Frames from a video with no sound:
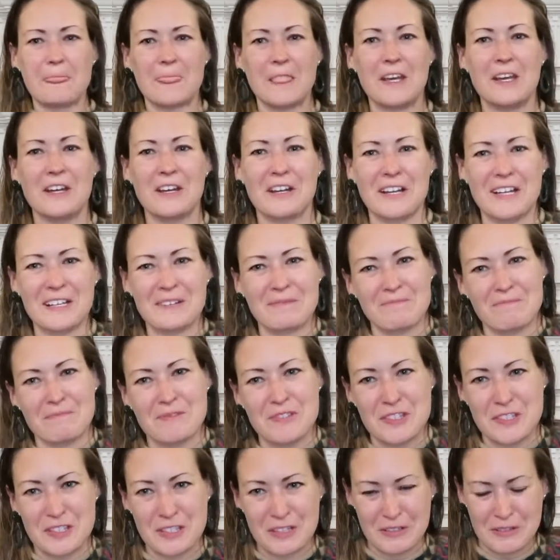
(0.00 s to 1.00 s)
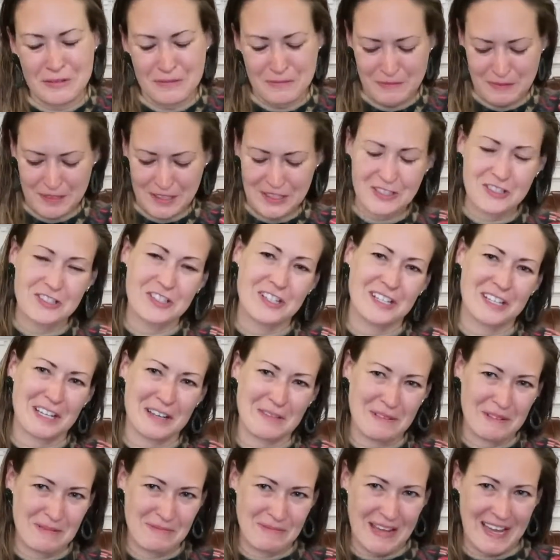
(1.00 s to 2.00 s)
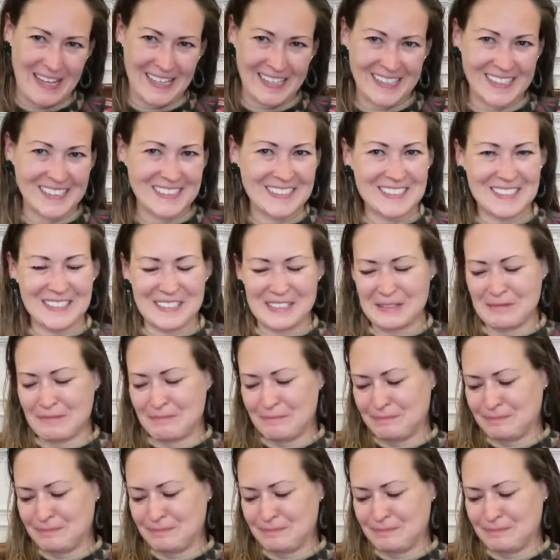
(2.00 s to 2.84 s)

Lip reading: All right, so let's check out my packing slip.